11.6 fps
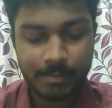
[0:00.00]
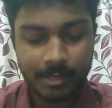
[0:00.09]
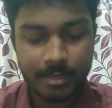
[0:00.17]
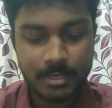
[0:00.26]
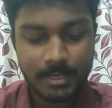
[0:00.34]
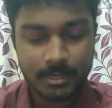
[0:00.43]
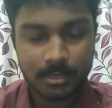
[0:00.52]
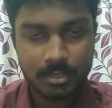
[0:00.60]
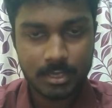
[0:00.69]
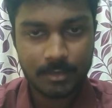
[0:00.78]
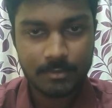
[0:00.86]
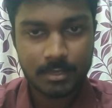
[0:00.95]
private sector
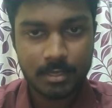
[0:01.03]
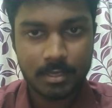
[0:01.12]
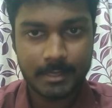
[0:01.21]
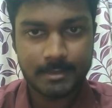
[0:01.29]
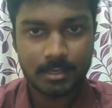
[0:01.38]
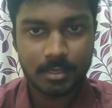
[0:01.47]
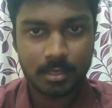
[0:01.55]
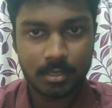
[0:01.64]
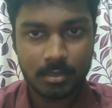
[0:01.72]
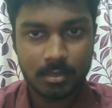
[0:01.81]
jobs, etc.?